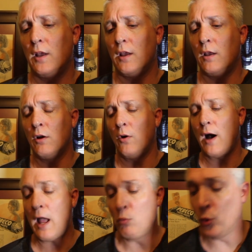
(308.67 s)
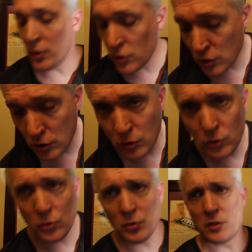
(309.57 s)
You know, I wouldn't
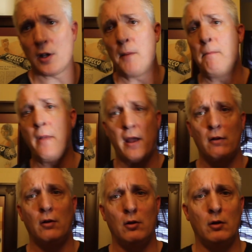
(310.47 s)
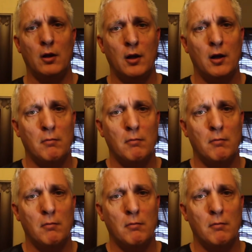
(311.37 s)
use a metal